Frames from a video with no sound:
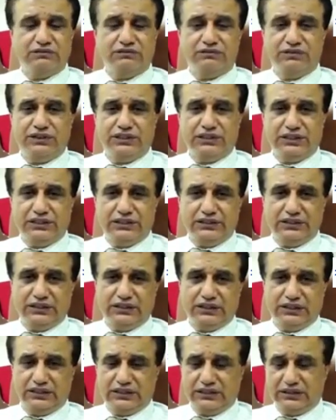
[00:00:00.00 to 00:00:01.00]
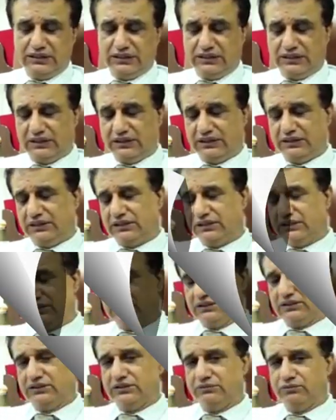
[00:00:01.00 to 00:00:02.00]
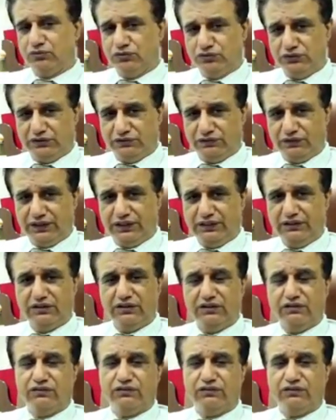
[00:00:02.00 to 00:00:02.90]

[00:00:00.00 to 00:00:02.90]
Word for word: we can uh, remove the fat